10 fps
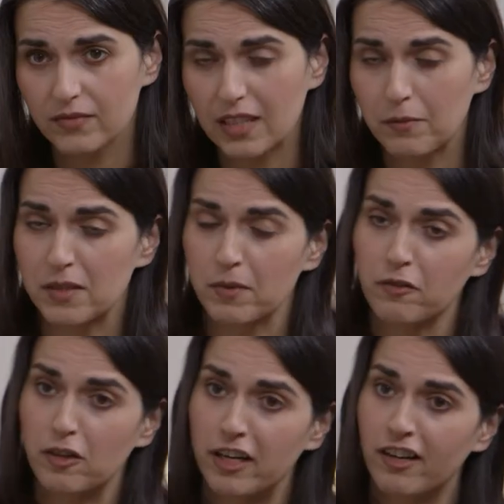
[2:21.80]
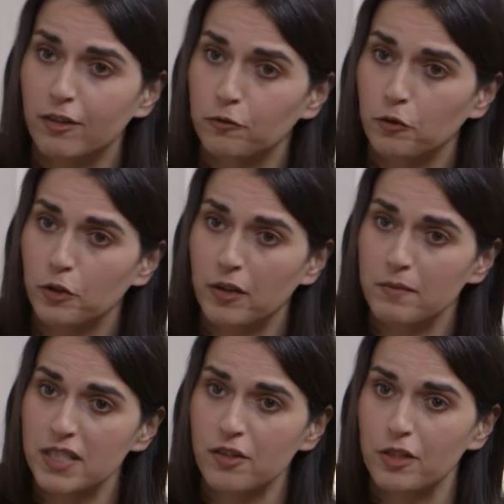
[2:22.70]
That must be very hard for you.
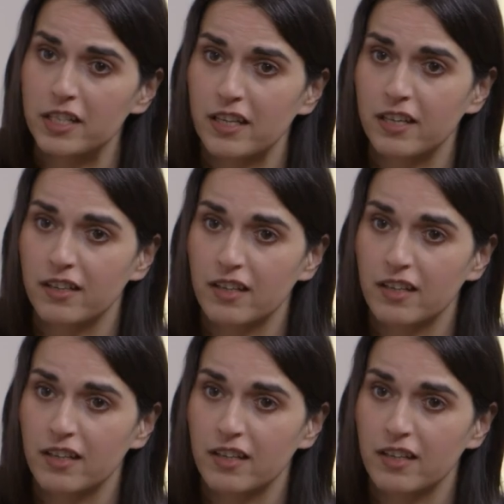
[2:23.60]
I'm sorry to hear